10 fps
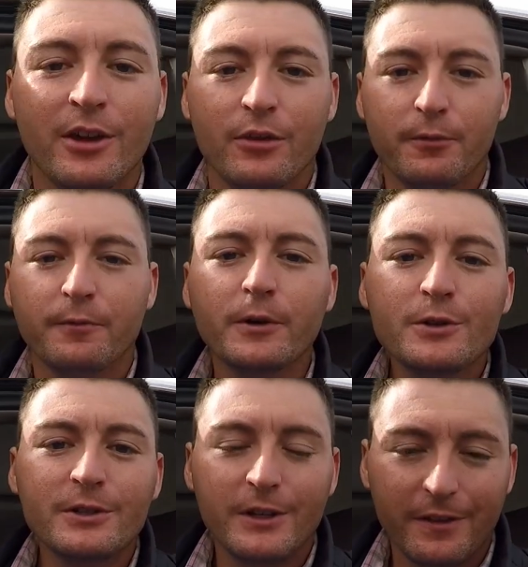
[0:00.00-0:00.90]
The
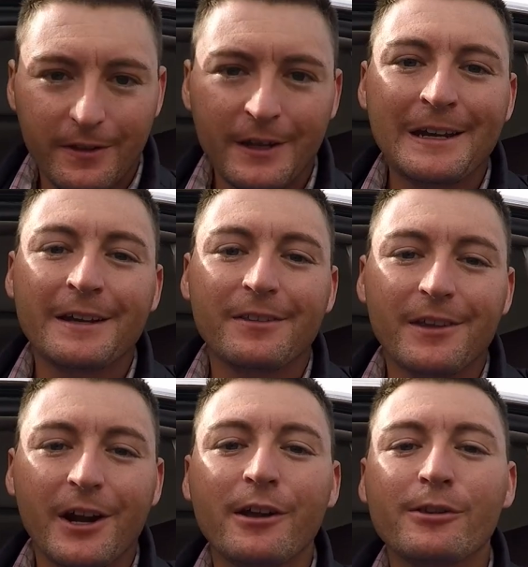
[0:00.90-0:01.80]
first thing
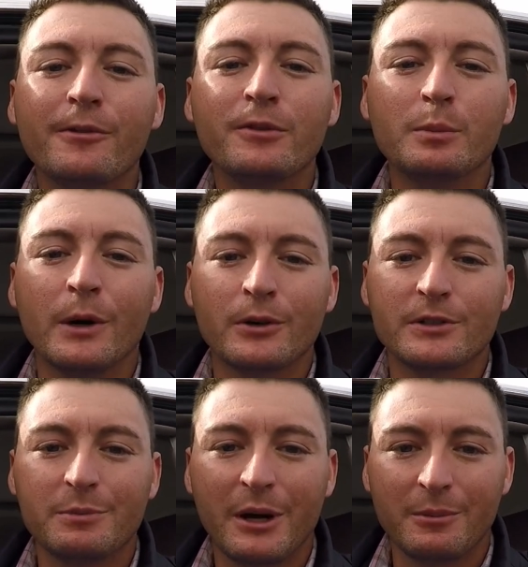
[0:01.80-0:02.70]
that I love the
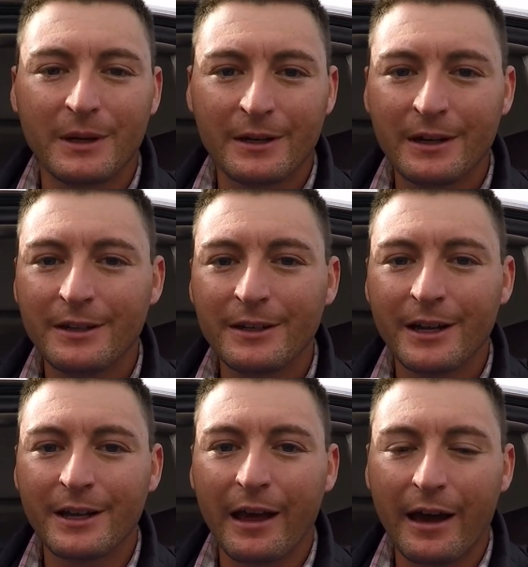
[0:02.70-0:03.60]
most about my
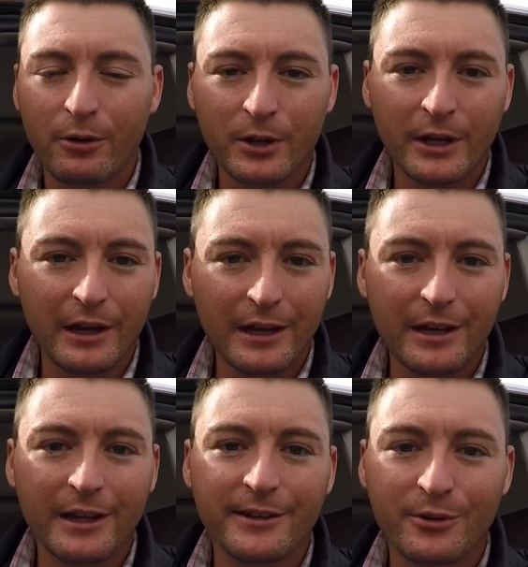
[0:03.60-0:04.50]
99 Audi
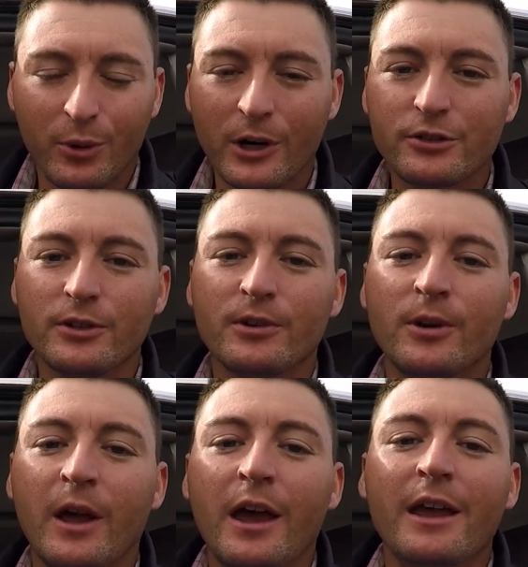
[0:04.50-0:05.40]
A8 Quattro
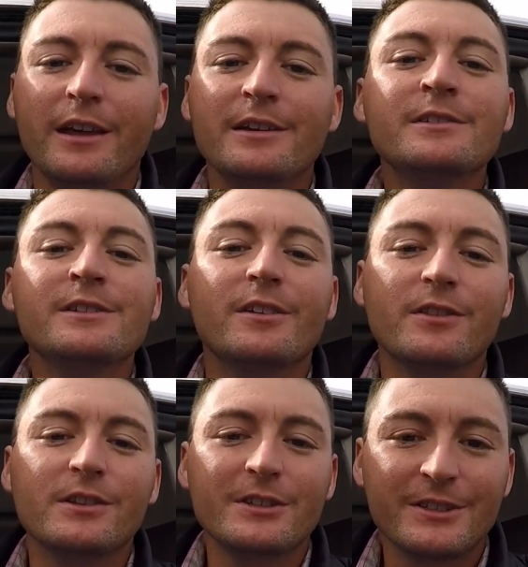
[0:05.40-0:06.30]
is
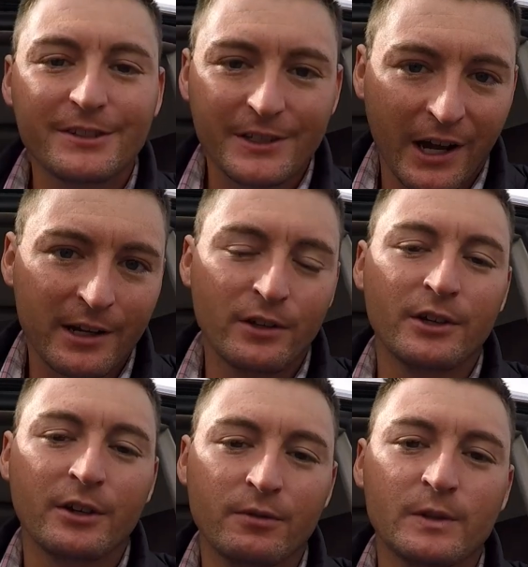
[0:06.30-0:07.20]
the
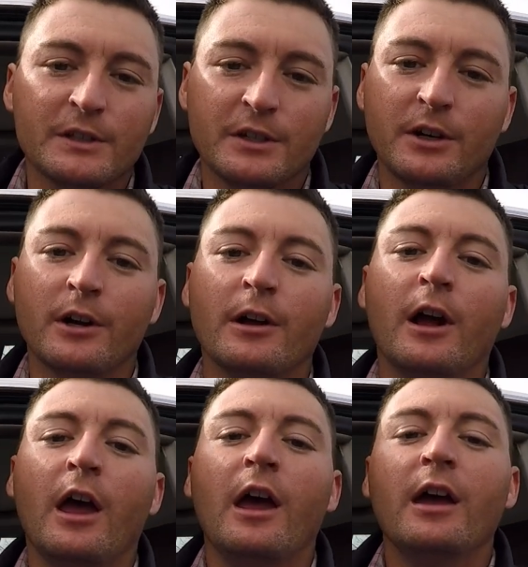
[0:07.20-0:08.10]
styling of this car.
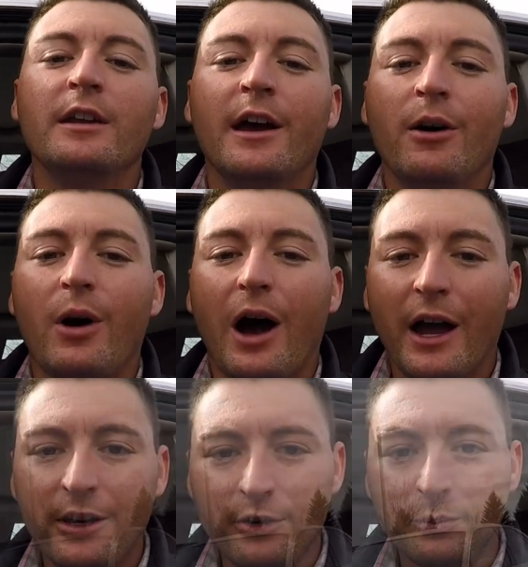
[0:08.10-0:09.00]
Now, I know